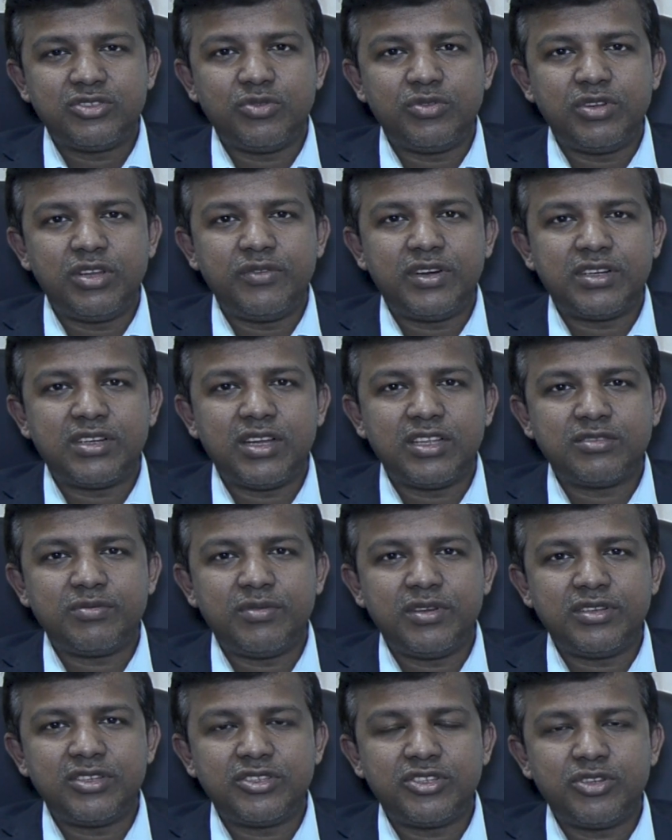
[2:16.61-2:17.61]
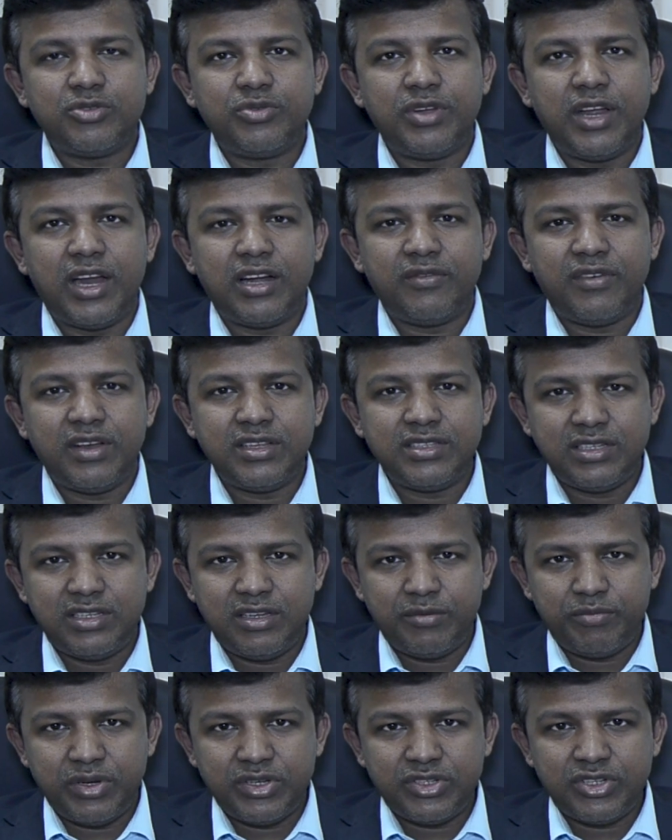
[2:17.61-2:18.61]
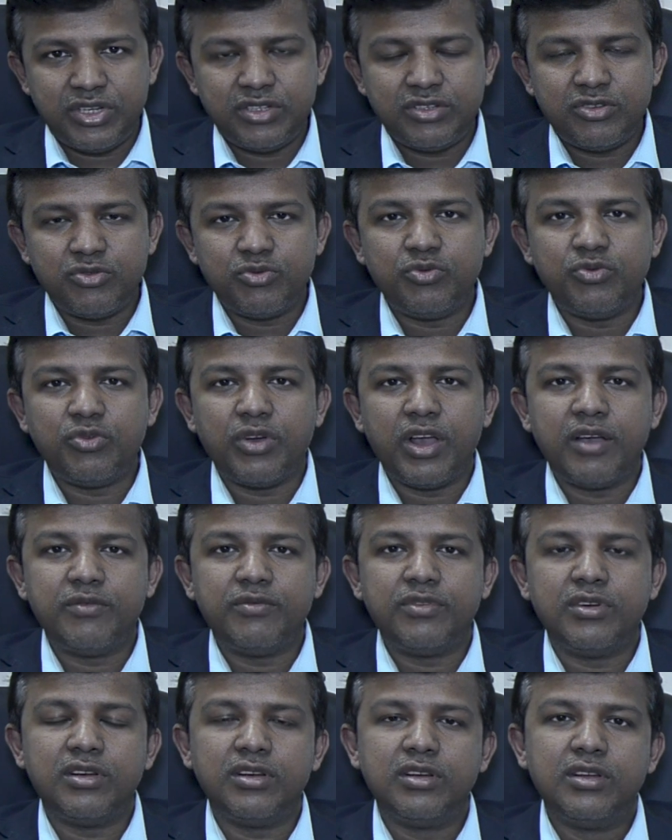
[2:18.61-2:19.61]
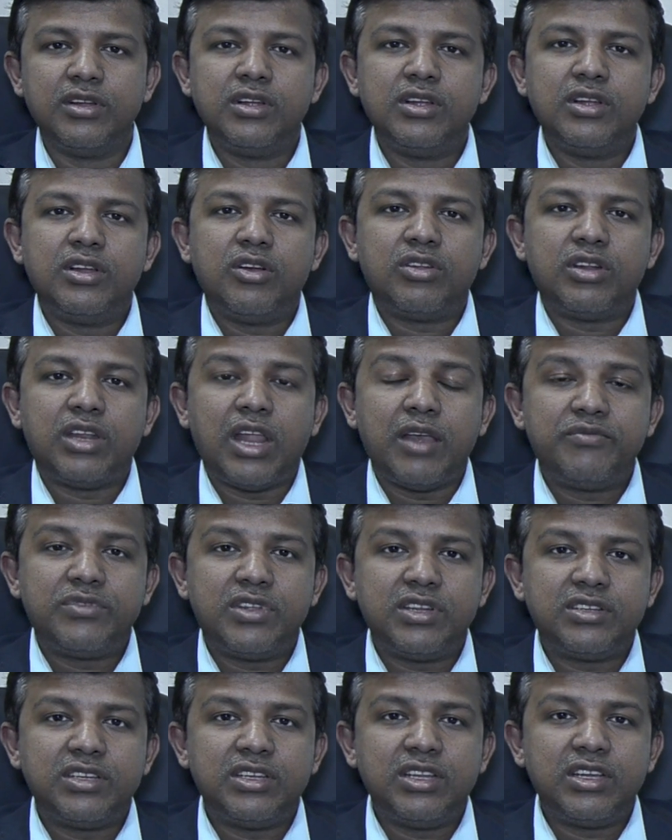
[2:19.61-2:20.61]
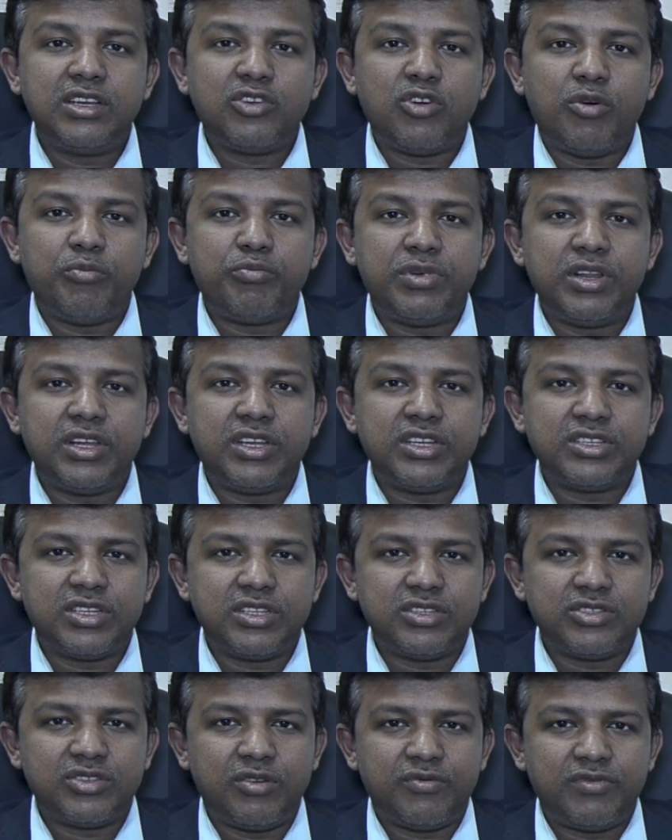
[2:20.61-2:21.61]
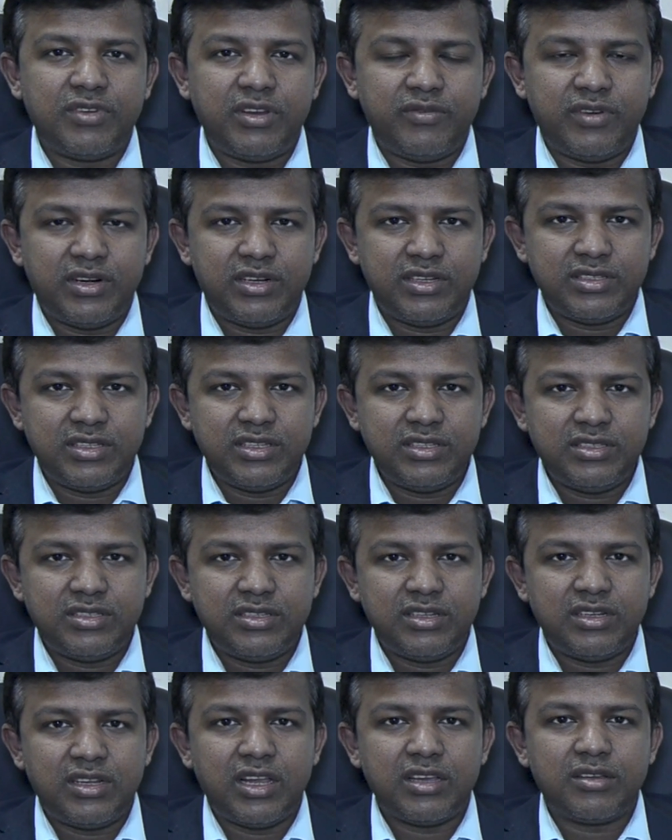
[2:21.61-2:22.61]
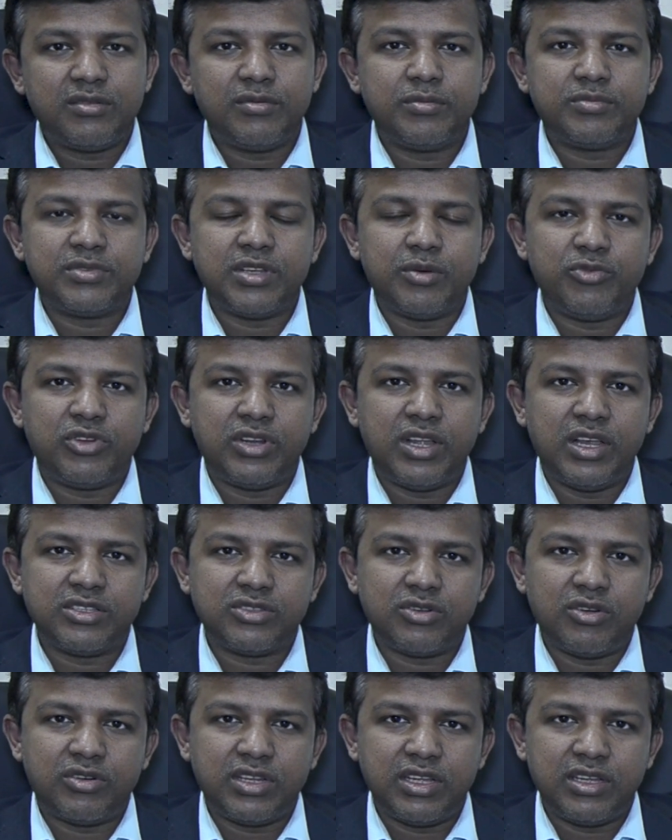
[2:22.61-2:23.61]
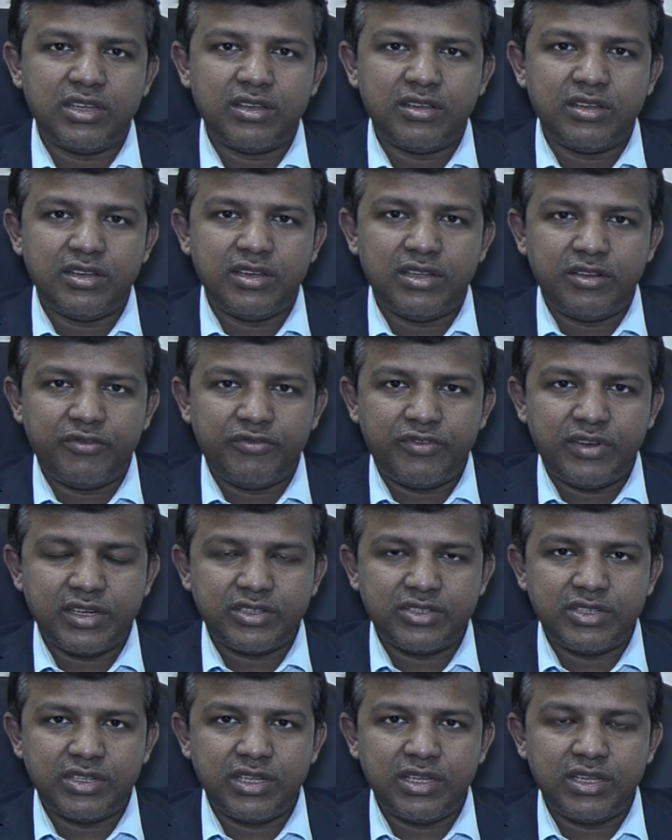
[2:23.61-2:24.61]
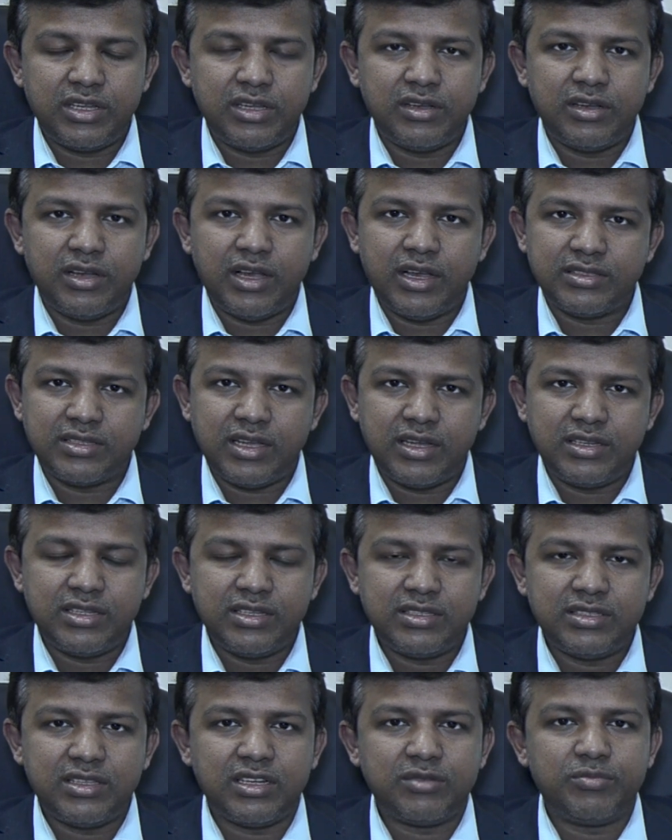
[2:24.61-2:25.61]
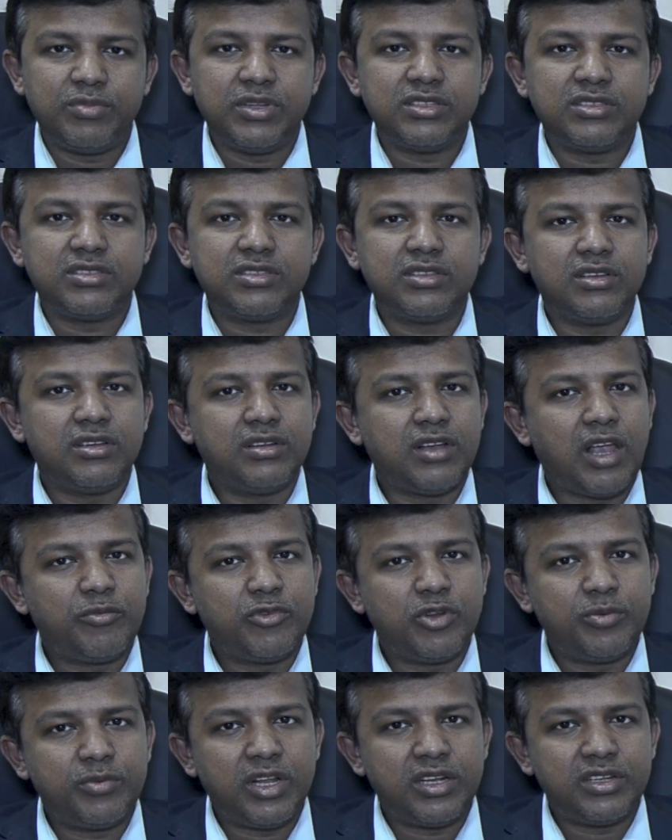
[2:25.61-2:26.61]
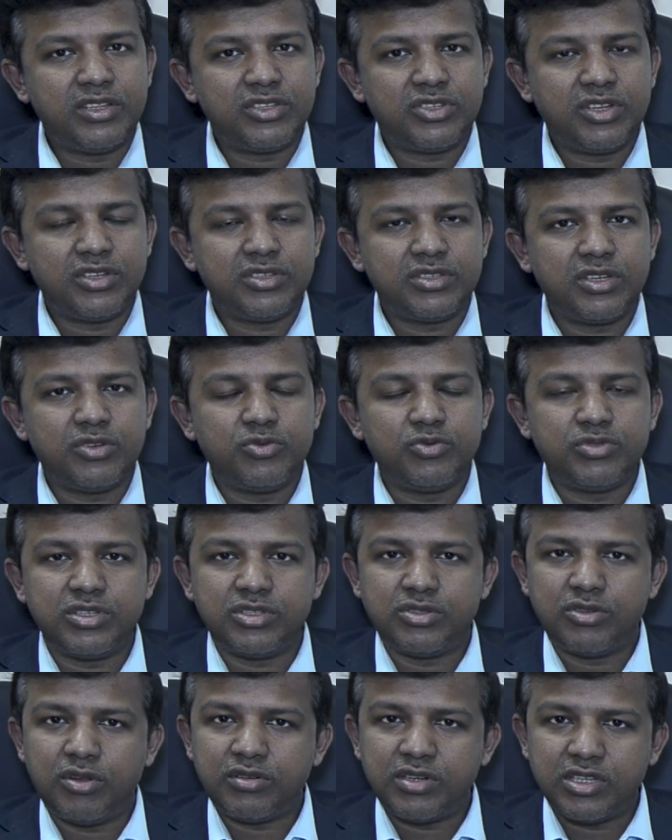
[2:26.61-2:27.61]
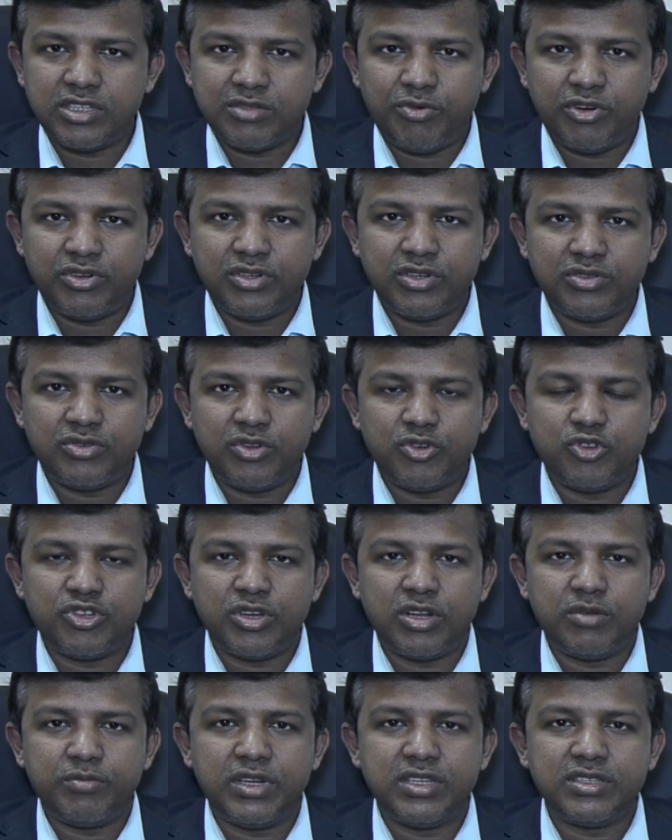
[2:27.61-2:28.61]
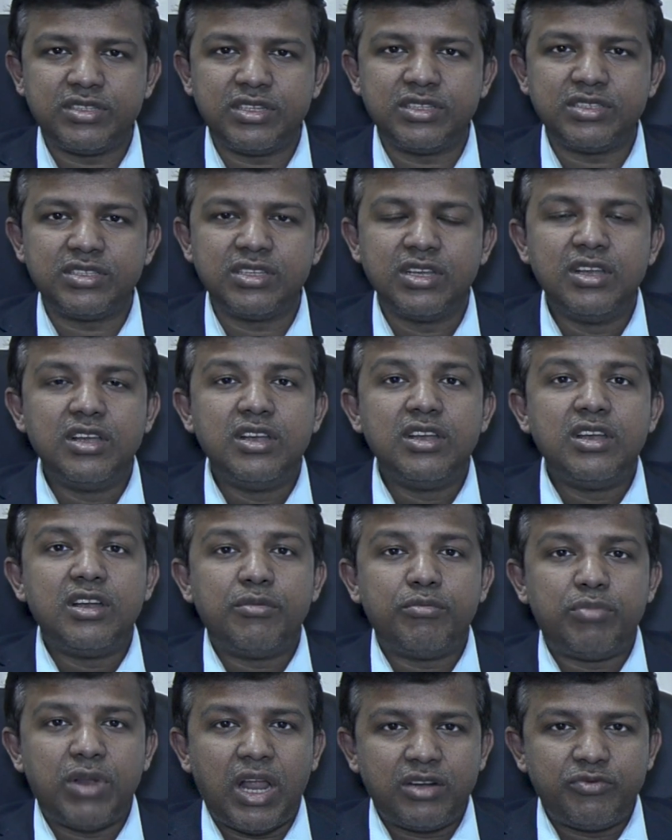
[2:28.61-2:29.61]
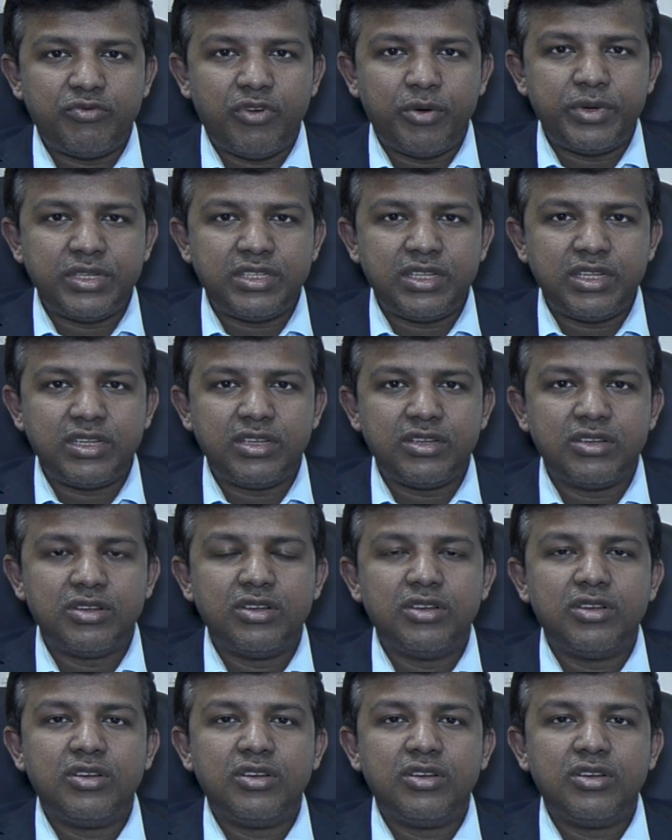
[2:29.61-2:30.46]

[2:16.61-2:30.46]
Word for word: So liver transplantation we advise in a patient who have uh, life-threatening complications of liver disease like if someone has got a, a refractory ascites that means uh, abdominal distension which is not responding to usual medicines, blood vomiting,